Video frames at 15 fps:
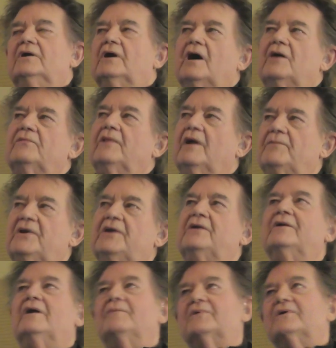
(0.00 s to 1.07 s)
I, I
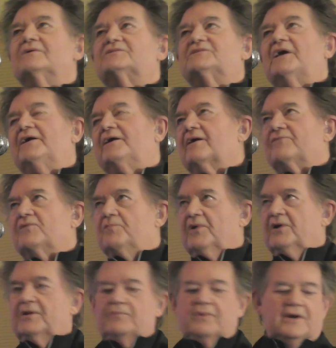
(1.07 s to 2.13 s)
mean, I'm going to say
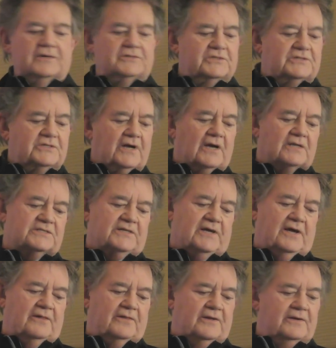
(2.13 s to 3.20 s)
everybody, but I just got to
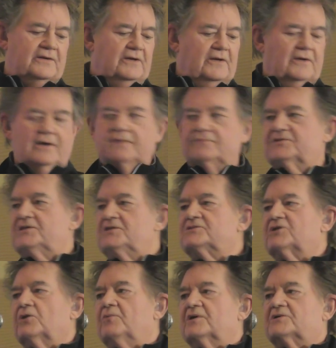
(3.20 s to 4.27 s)
say that I've seen
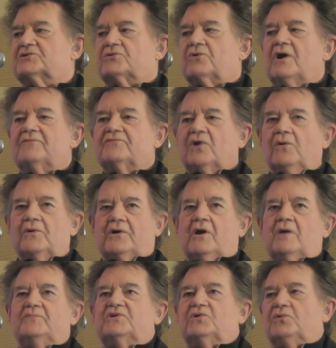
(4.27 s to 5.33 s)
so much strife going
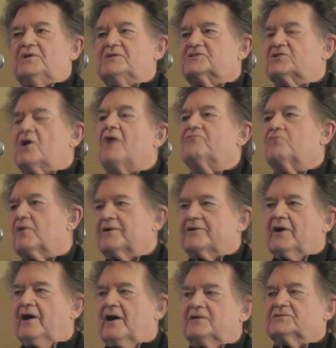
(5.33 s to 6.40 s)
on between software
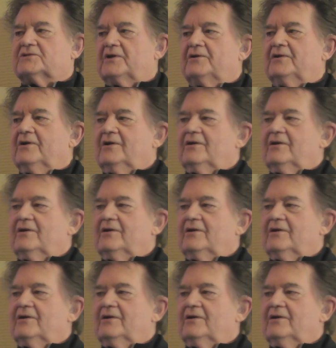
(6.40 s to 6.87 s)
guys that